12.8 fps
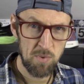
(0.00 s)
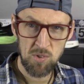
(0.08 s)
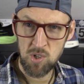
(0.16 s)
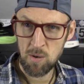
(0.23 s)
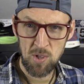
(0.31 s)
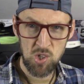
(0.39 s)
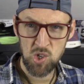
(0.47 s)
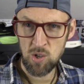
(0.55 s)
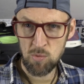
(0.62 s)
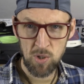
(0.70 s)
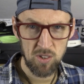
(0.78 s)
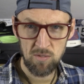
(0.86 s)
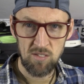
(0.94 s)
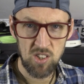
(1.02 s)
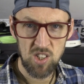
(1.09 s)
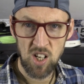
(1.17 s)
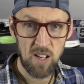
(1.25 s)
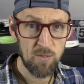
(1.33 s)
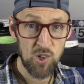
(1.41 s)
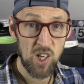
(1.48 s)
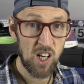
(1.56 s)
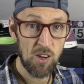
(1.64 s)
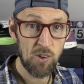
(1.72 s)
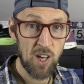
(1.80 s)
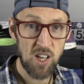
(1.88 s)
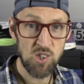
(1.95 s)
Some issue with the delivery
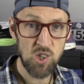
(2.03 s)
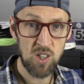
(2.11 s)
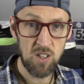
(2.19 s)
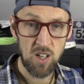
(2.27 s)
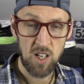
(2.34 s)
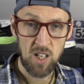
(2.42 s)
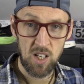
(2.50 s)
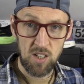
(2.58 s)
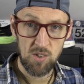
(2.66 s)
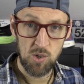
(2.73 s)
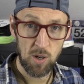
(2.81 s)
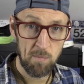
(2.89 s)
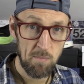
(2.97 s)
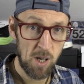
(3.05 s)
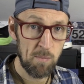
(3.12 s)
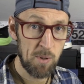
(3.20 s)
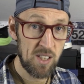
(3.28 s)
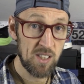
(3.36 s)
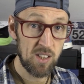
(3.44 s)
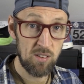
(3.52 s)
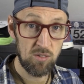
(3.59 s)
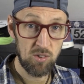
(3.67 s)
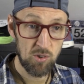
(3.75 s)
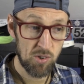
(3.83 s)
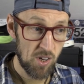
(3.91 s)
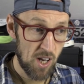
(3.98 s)
location. So it might be that
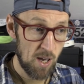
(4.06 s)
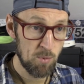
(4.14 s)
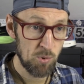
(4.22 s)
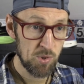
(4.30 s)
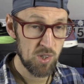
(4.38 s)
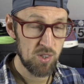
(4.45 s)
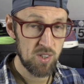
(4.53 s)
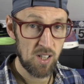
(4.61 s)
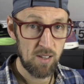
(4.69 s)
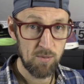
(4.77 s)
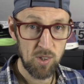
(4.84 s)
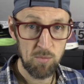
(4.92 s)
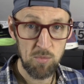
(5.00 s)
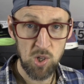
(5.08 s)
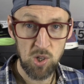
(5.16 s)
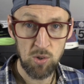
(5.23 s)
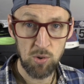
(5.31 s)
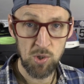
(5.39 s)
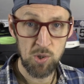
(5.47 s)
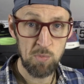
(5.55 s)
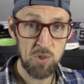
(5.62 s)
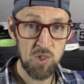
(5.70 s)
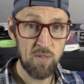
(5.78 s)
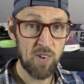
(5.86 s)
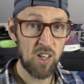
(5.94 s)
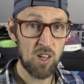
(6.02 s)
you're not able to deliver them to your
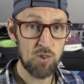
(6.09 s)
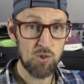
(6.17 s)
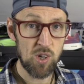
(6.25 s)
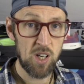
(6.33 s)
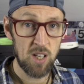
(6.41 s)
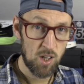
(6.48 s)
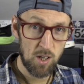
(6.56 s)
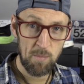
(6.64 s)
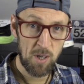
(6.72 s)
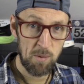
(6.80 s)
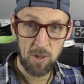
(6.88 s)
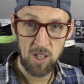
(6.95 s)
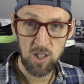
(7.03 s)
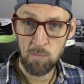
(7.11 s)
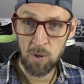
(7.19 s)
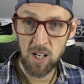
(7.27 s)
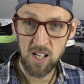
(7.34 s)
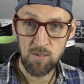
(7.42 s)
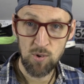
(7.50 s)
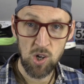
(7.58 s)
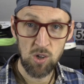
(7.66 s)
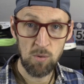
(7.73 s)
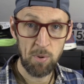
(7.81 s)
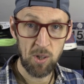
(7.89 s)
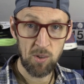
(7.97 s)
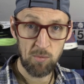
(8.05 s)
specific country. I might be completely
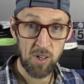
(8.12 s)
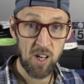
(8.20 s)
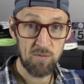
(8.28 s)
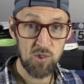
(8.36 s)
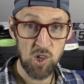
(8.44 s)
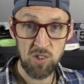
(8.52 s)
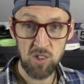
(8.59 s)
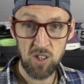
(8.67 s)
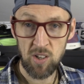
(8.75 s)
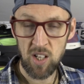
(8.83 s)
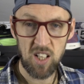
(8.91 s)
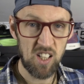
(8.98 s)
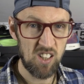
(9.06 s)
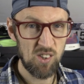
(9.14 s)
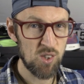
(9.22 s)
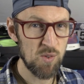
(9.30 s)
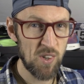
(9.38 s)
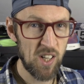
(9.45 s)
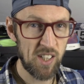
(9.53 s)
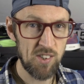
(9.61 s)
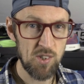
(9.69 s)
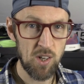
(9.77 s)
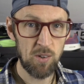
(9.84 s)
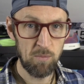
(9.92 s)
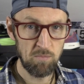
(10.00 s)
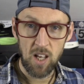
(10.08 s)
wrong, but when I've tried to do it, it looks fine.
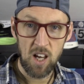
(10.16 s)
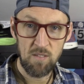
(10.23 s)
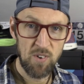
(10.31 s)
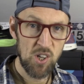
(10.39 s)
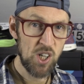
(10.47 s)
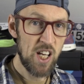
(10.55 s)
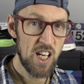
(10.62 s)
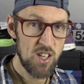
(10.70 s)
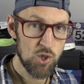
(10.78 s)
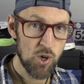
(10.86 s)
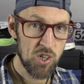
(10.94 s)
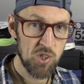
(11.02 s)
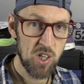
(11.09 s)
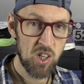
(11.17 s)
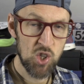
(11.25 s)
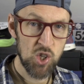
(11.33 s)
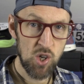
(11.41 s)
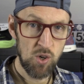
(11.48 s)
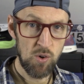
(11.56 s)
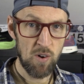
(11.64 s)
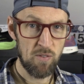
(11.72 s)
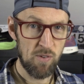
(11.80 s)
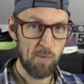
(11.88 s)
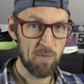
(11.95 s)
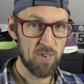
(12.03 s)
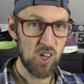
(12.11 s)
So a very interesting shoe
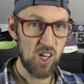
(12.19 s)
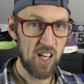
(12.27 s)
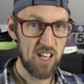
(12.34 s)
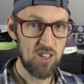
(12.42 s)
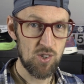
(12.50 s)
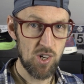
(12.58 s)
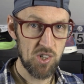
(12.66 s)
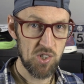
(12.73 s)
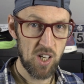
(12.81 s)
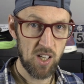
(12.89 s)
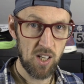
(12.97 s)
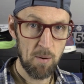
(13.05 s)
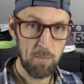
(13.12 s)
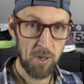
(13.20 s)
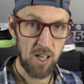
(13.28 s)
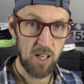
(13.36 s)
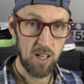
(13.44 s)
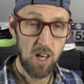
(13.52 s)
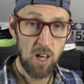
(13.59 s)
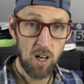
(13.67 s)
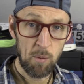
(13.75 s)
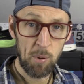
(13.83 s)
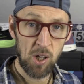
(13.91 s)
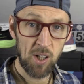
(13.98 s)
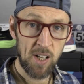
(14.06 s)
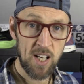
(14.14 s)
from a very interesting company. I'll
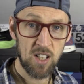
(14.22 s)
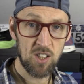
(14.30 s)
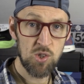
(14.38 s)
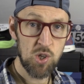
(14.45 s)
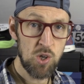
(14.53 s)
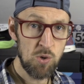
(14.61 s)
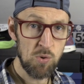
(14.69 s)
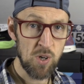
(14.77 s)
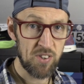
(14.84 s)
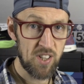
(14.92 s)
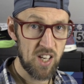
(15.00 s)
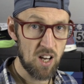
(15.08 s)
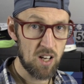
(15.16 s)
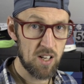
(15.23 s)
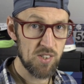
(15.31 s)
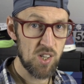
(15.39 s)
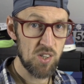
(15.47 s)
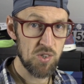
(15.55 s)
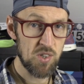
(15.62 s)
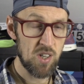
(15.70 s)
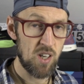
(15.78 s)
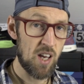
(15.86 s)
put a link to the artist